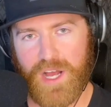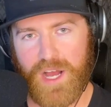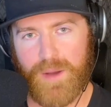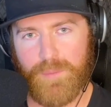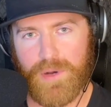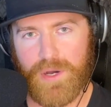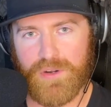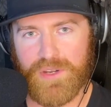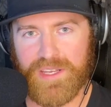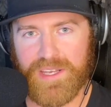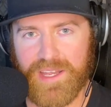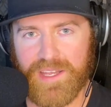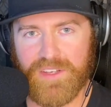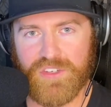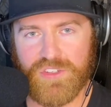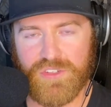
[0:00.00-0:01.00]
compounding
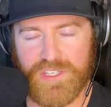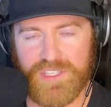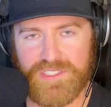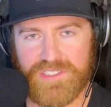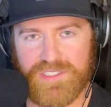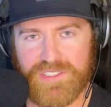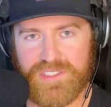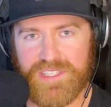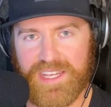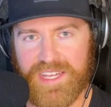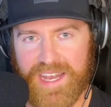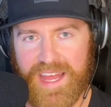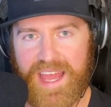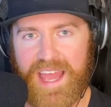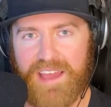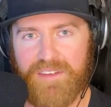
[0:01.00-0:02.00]
interest can
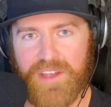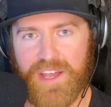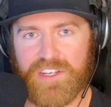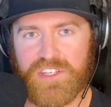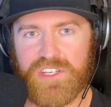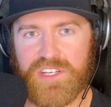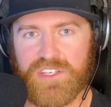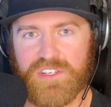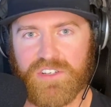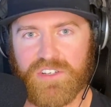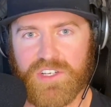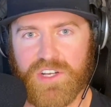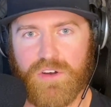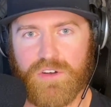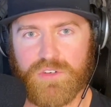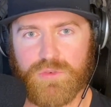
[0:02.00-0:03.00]
have actually on your
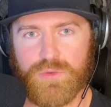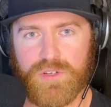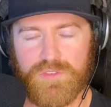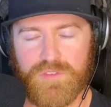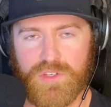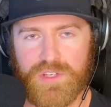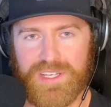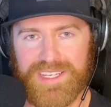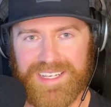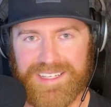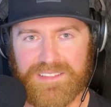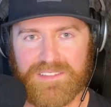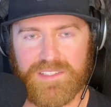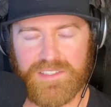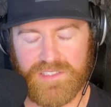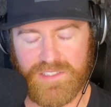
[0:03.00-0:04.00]
account, where if you can
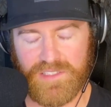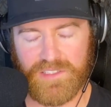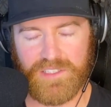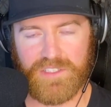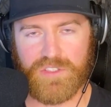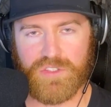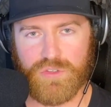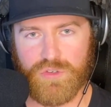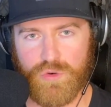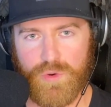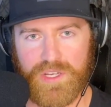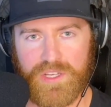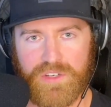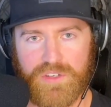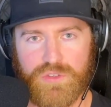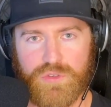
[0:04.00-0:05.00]
consistently do what
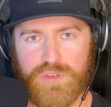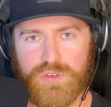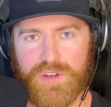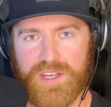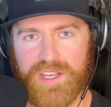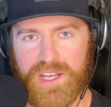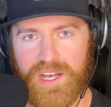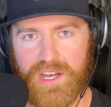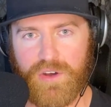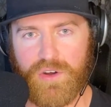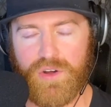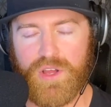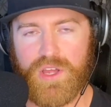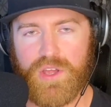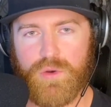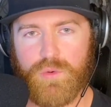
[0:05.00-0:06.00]
you're doing right now,
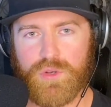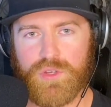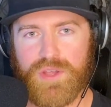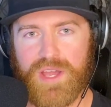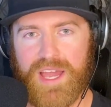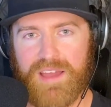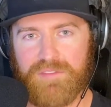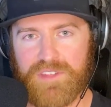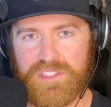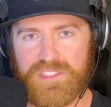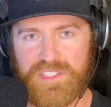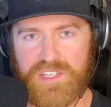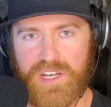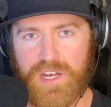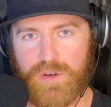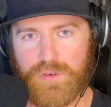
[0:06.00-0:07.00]
where you have these
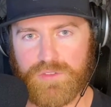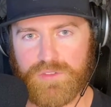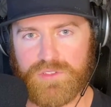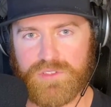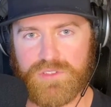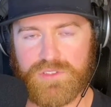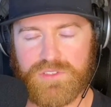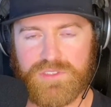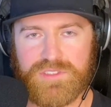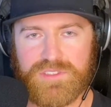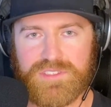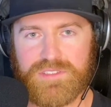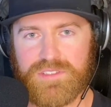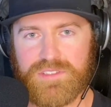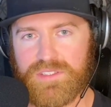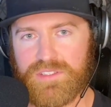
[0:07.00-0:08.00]

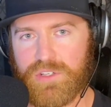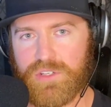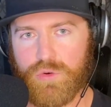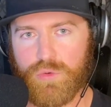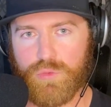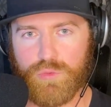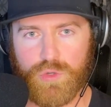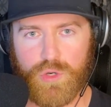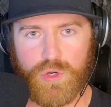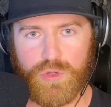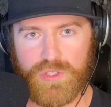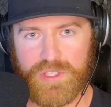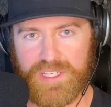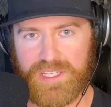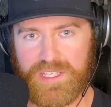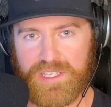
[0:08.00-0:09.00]
accounts, you know,
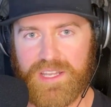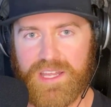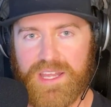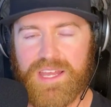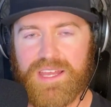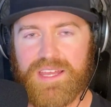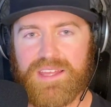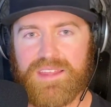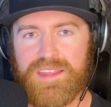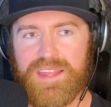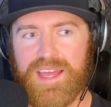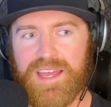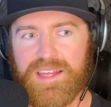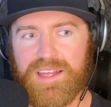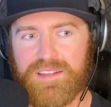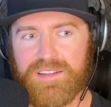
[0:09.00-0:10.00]
rolling,
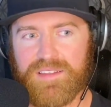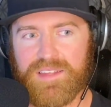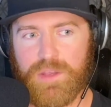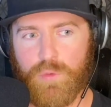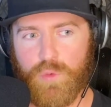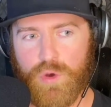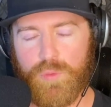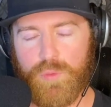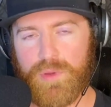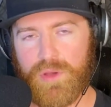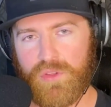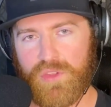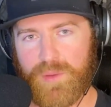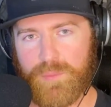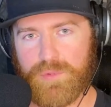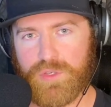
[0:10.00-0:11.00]
that they will
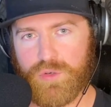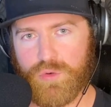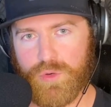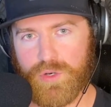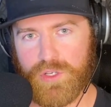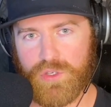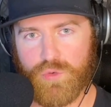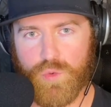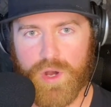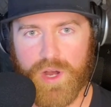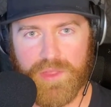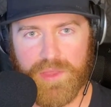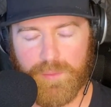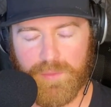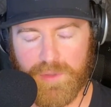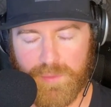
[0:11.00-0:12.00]
build up to where you
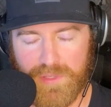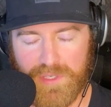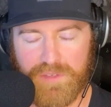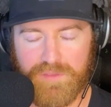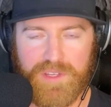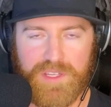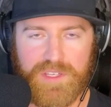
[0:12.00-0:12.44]
want them to be